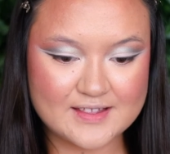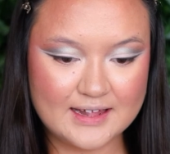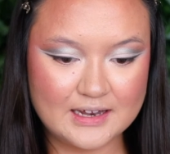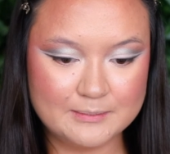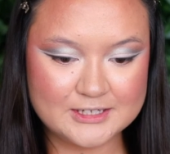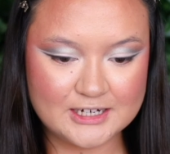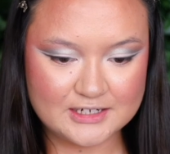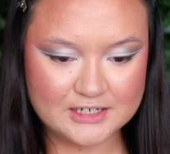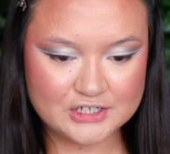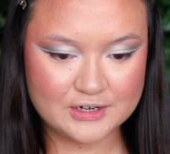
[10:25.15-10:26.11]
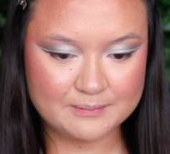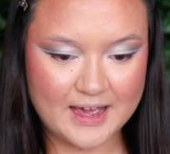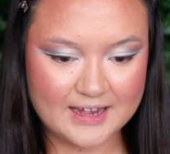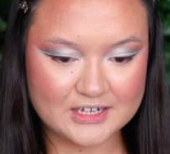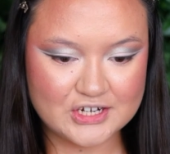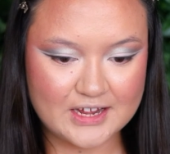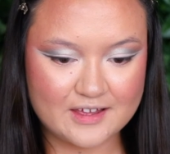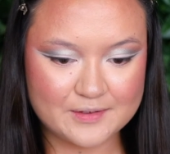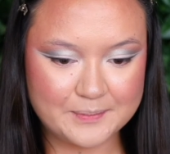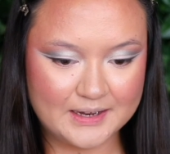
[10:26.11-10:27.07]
that limited edition packaging as